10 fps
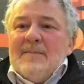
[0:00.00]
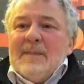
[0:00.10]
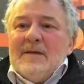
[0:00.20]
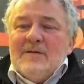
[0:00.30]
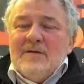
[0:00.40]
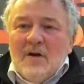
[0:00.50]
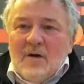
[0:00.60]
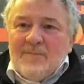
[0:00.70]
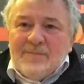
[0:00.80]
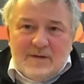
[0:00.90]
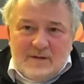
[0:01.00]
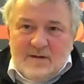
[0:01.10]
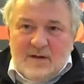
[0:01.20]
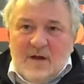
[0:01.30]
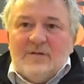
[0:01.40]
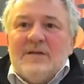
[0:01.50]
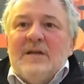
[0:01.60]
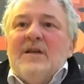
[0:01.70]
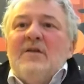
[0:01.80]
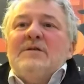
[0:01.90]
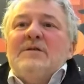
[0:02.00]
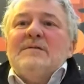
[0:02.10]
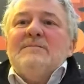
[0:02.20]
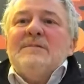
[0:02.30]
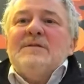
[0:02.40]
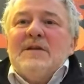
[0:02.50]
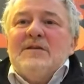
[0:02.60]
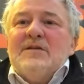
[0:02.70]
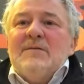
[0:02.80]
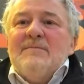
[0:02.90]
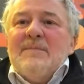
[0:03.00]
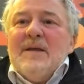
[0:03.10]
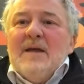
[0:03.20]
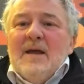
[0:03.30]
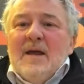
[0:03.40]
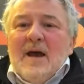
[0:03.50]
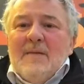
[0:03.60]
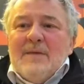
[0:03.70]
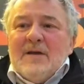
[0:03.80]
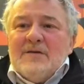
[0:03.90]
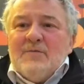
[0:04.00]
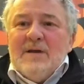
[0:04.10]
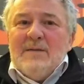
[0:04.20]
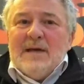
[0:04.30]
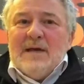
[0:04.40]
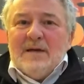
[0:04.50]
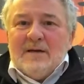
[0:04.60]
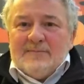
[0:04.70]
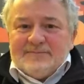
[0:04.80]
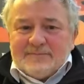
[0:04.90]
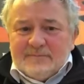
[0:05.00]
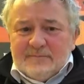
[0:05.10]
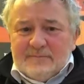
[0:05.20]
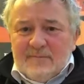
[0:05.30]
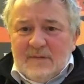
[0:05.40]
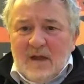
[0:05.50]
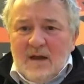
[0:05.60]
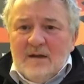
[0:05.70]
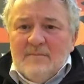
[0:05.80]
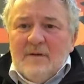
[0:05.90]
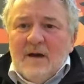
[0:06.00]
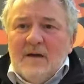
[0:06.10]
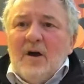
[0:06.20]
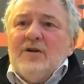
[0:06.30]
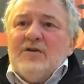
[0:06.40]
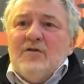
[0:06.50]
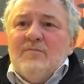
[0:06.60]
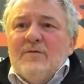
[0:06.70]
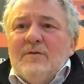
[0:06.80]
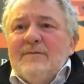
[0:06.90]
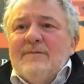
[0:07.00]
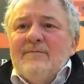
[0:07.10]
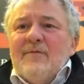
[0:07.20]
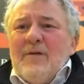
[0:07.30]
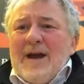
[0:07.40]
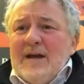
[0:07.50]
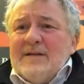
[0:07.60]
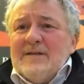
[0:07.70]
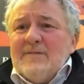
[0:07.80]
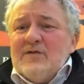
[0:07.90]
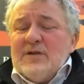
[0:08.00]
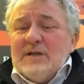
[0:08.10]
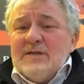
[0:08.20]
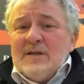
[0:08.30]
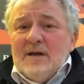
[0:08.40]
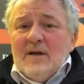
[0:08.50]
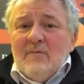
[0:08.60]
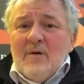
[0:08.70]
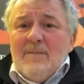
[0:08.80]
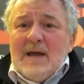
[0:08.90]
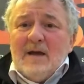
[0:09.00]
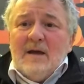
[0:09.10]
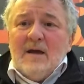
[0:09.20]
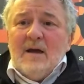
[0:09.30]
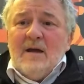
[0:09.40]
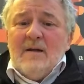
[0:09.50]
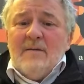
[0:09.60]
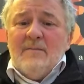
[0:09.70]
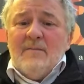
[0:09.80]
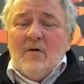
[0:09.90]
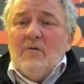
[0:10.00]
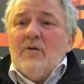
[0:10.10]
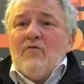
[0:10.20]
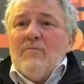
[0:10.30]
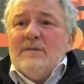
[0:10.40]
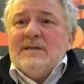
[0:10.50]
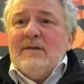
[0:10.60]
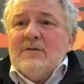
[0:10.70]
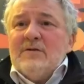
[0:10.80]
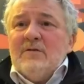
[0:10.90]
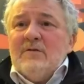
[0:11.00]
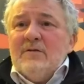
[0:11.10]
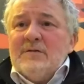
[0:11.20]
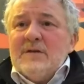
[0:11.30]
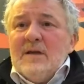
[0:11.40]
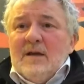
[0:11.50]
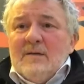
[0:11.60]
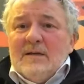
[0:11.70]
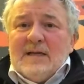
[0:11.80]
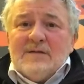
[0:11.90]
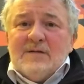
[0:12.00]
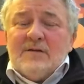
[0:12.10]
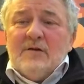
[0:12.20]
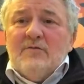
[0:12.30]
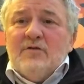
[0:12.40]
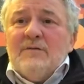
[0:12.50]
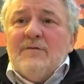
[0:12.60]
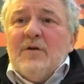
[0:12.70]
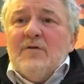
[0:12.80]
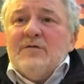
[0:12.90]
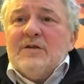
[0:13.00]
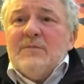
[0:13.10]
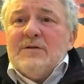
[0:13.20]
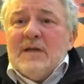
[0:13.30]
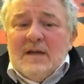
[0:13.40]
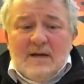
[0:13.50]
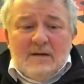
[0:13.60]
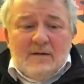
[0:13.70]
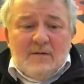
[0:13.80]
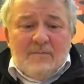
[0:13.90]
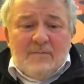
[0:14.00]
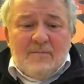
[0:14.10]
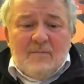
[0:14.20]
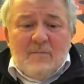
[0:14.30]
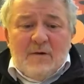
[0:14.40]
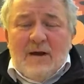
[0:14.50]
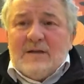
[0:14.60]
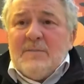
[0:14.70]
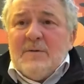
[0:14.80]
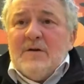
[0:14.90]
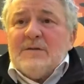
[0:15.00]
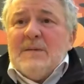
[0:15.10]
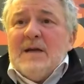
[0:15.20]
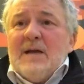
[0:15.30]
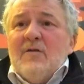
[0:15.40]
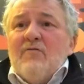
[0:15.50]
It's not a continuous system. And because we make a large number of varieties of cheese, we make all the crumbly territorials, because that's a solution for customers. We're experts making